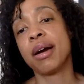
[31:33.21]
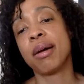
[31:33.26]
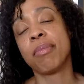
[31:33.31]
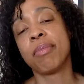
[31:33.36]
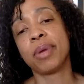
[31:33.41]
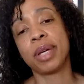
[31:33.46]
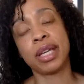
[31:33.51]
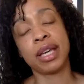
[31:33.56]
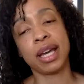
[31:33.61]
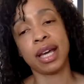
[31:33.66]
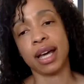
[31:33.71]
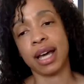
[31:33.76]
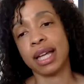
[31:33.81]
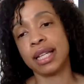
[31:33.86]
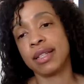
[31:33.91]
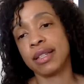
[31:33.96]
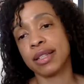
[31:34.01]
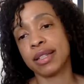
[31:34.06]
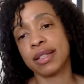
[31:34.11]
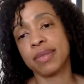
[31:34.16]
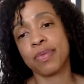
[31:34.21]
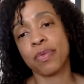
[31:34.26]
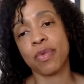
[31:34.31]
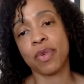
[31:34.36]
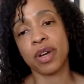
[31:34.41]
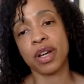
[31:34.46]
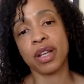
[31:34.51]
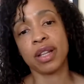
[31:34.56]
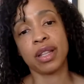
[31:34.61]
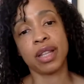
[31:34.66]
But yeah, I just
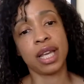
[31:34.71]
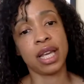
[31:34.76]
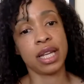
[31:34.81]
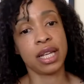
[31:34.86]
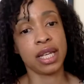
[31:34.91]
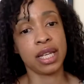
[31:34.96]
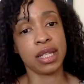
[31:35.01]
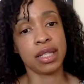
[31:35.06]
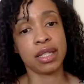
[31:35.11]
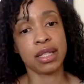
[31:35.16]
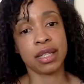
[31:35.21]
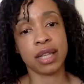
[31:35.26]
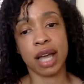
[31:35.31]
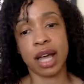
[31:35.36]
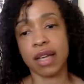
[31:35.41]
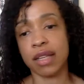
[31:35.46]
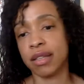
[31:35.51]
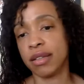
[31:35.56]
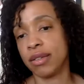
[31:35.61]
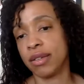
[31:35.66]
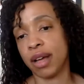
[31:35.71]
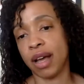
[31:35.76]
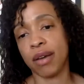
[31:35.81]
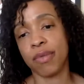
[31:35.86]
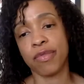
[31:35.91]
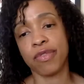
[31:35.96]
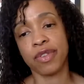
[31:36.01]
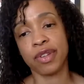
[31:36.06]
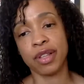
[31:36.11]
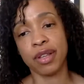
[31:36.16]
want, ladies, I
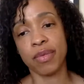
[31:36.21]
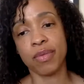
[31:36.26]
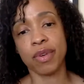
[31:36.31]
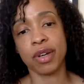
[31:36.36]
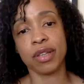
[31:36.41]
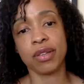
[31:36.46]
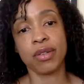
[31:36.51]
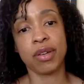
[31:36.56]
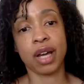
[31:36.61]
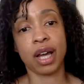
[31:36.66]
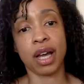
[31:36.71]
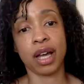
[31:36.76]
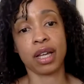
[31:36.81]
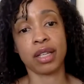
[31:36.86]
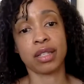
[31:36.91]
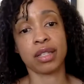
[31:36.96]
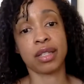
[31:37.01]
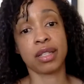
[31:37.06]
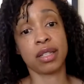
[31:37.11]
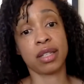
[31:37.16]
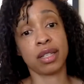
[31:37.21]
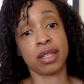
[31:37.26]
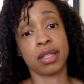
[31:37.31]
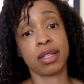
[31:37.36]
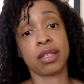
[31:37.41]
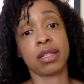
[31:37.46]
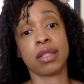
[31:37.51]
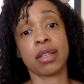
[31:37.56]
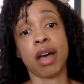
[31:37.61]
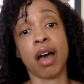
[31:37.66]
really want you guys to
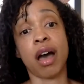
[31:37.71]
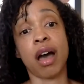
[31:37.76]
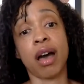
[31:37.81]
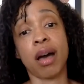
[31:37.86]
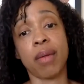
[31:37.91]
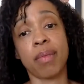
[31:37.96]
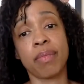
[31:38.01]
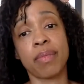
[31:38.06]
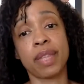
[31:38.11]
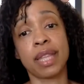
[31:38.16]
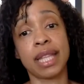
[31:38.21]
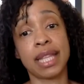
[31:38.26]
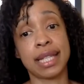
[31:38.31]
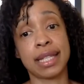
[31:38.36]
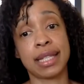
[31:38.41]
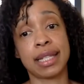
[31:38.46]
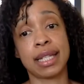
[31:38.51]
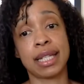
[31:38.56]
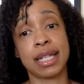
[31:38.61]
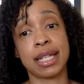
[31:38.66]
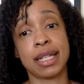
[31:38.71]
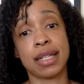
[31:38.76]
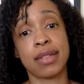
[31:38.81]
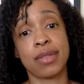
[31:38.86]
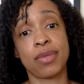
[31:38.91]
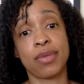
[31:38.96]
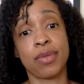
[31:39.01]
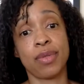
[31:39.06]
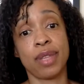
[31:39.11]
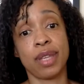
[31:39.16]
stop listening
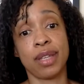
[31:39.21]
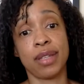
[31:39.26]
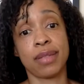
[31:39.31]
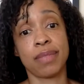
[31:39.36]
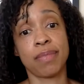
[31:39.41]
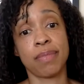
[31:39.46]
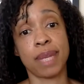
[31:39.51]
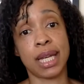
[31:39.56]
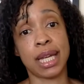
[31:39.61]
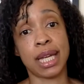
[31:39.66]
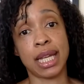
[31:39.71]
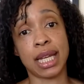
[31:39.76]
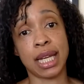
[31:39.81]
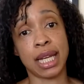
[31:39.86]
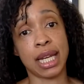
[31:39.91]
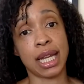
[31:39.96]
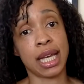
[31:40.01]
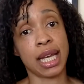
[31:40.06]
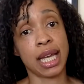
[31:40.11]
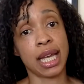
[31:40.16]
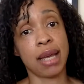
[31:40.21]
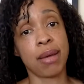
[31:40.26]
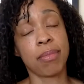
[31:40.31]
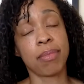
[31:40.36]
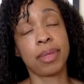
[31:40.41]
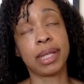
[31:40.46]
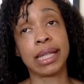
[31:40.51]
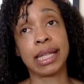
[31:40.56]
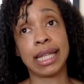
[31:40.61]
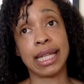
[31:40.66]
to these men.
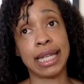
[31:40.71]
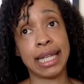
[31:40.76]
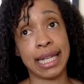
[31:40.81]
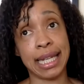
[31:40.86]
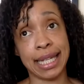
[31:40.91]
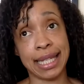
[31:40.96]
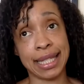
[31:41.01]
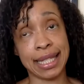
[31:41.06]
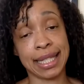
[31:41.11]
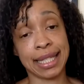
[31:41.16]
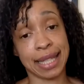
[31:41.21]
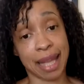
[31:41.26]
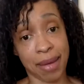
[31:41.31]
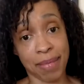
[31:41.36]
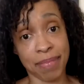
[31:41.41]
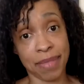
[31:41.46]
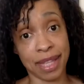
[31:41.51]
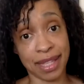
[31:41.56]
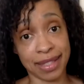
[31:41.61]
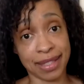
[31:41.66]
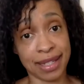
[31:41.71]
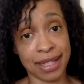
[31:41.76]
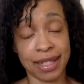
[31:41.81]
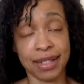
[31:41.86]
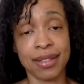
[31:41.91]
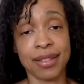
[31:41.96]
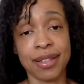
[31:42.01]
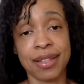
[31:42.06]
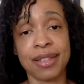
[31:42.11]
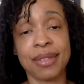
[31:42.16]
Please stop listening
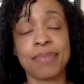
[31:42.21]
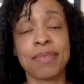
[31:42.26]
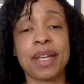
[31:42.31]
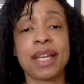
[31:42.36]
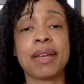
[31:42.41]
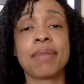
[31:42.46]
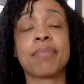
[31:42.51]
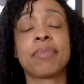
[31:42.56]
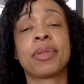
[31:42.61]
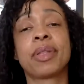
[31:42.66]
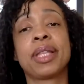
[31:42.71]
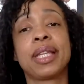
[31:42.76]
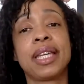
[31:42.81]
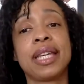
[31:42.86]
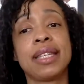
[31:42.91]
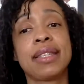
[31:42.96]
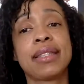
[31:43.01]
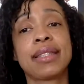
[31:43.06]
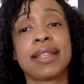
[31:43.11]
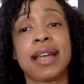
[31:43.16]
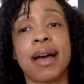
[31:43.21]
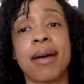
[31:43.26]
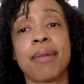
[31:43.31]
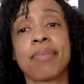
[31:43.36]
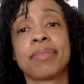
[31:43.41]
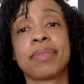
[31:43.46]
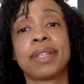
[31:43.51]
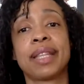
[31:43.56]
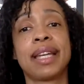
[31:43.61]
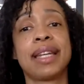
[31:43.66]
to these men. Please stop
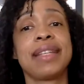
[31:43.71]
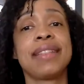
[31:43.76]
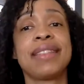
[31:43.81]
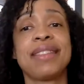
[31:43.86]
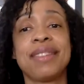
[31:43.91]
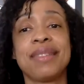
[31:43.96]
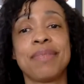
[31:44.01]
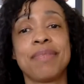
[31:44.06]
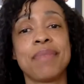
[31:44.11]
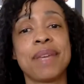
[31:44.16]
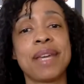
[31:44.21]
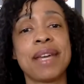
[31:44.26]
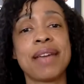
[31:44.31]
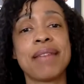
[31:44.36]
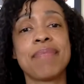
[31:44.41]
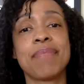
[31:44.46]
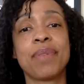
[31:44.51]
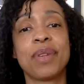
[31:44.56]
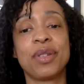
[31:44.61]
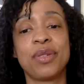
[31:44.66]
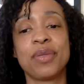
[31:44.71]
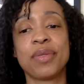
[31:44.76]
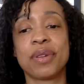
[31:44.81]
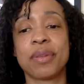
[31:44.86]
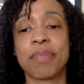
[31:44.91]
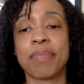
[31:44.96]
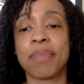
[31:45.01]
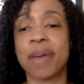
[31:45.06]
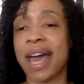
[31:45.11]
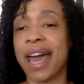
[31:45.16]
letting these men put you on a
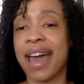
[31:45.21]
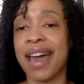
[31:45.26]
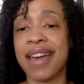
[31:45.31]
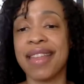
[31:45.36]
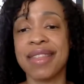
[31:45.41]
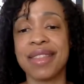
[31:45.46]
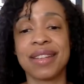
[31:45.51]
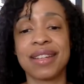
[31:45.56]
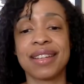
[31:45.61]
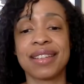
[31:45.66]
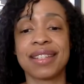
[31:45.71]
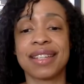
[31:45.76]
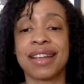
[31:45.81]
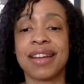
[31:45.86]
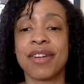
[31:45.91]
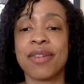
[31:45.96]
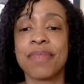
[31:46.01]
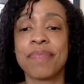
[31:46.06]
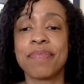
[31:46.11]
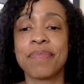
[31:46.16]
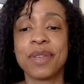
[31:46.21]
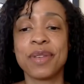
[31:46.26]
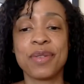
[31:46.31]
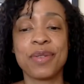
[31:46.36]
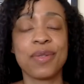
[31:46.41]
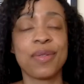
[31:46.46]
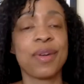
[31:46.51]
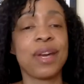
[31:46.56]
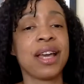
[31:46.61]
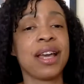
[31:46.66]
path that doesn't help
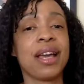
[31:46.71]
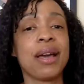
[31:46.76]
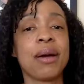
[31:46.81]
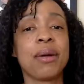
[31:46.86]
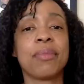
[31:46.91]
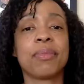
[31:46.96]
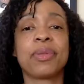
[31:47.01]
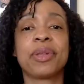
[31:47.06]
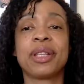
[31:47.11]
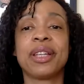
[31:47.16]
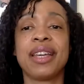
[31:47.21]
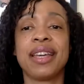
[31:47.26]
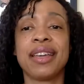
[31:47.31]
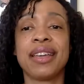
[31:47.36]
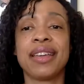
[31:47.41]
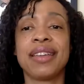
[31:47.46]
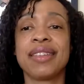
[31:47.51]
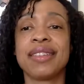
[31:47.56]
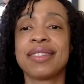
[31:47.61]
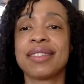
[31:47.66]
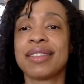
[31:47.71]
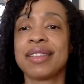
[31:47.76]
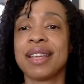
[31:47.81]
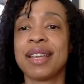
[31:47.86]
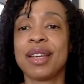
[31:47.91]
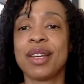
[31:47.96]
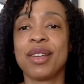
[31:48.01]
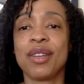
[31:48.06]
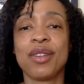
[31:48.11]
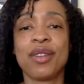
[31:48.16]
you. Please,
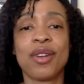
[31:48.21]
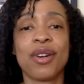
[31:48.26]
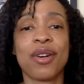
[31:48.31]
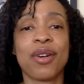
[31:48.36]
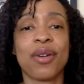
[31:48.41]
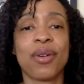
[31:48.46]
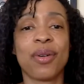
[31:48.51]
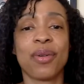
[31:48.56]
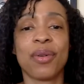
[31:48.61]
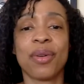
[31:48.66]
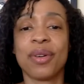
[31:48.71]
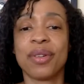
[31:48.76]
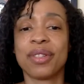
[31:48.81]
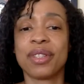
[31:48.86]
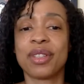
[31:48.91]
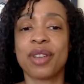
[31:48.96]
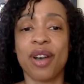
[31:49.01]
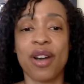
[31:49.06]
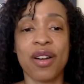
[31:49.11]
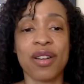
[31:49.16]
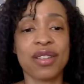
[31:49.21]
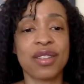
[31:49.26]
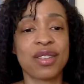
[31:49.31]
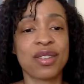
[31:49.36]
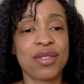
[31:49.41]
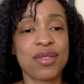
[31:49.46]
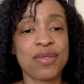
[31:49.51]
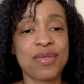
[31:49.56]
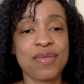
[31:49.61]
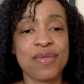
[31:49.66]
talk
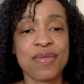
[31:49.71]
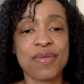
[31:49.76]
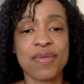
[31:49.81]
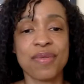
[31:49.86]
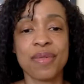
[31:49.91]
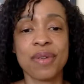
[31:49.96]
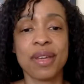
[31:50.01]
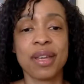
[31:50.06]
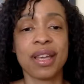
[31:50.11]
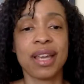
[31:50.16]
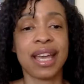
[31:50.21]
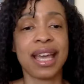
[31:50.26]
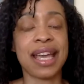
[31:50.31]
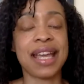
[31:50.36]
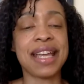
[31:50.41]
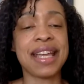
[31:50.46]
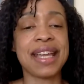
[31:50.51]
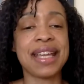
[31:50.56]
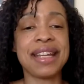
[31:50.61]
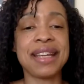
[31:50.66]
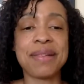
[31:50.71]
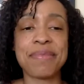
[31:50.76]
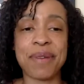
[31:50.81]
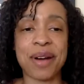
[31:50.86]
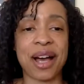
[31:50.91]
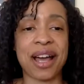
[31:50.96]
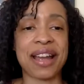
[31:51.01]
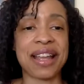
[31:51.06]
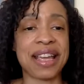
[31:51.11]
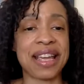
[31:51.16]
to
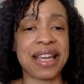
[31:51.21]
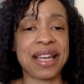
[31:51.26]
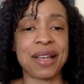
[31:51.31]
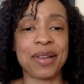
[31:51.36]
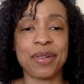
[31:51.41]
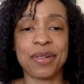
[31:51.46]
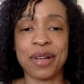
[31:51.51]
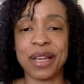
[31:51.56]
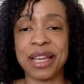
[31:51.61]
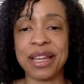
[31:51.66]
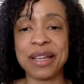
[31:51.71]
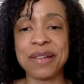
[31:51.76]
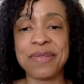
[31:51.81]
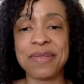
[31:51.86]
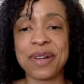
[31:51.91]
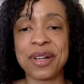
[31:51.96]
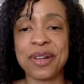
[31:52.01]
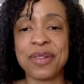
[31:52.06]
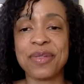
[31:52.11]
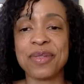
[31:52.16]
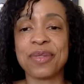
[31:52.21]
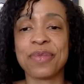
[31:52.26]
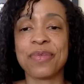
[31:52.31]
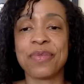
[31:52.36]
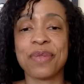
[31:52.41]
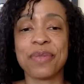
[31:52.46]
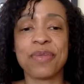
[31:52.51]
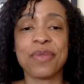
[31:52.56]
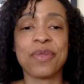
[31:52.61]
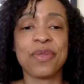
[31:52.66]
anyone who's a
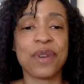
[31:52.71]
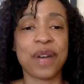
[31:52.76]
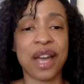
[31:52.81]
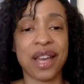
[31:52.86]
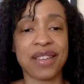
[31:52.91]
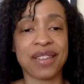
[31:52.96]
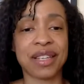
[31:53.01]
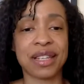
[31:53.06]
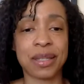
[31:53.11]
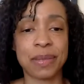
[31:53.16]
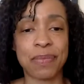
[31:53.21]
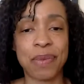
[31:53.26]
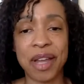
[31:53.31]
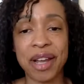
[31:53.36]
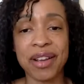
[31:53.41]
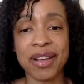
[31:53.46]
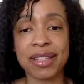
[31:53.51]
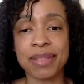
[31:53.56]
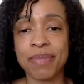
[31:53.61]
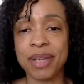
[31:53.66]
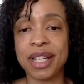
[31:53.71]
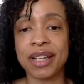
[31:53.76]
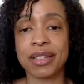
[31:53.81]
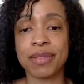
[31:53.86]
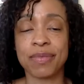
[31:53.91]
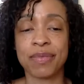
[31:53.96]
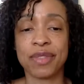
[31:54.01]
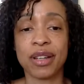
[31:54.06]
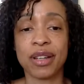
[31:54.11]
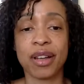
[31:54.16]
woman who has experience, because,
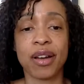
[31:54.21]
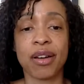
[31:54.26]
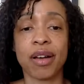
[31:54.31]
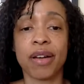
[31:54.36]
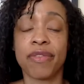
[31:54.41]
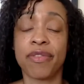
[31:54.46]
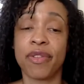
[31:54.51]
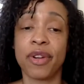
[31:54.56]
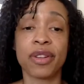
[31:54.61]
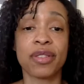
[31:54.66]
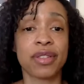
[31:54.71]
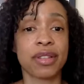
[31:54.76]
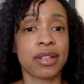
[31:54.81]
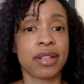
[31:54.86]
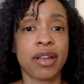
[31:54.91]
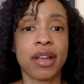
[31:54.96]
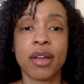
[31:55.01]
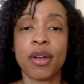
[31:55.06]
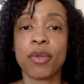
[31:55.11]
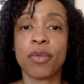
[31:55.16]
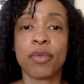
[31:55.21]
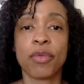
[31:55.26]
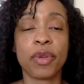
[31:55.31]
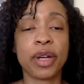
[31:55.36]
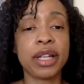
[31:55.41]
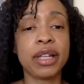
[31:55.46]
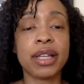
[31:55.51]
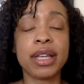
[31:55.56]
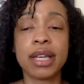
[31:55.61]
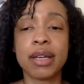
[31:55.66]
first,
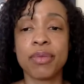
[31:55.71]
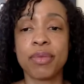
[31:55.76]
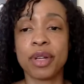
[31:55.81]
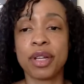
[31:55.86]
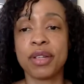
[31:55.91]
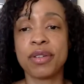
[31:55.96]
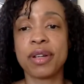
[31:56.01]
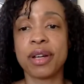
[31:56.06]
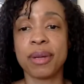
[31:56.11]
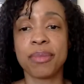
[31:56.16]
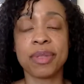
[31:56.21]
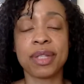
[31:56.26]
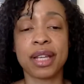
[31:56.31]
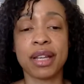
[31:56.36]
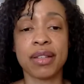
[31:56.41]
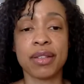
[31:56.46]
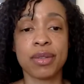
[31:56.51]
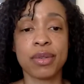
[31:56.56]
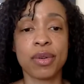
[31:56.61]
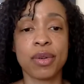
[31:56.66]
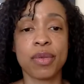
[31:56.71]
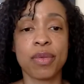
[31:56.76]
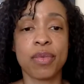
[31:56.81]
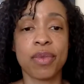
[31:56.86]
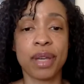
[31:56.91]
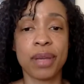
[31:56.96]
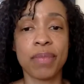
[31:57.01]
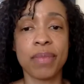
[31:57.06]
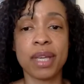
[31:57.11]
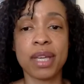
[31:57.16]
really, when it comes down to it,
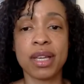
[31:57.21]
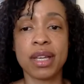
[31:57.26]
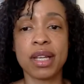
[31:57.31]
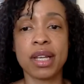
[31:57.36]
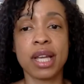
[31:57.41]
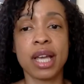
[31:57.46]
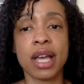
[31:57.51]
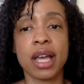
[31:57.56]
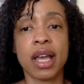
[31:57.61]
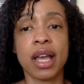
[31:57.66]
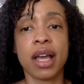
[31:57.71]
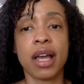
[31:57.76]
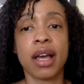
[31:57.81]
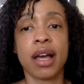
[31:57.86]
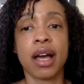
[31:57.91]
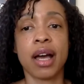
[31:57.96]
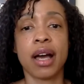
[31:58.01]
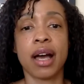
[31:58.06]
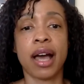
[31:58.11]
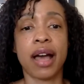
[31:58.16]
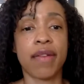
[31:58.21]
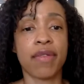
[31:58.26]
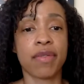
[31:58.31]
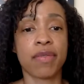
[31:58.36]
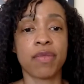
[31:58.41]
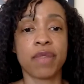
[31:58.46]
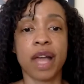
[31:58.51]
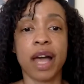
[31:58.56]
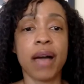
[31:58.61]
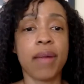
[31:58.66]
women have a
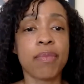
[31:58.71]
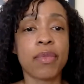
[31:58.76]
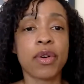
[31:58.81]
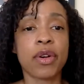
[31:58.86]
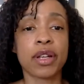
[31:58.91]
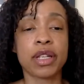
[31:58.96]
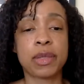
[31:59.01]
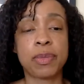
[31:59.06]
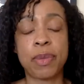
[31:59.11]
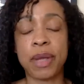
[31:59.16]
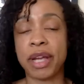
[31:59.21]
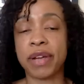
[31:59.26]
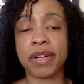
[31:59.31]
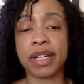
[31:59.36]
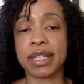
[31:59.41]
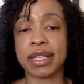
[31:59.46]
lot more experience